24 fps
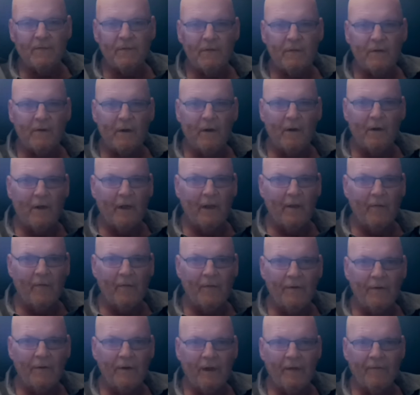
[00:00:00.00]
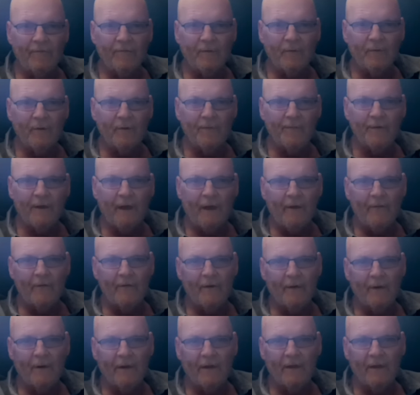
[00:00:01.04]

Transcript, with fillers: you know, like when you have to whip down there and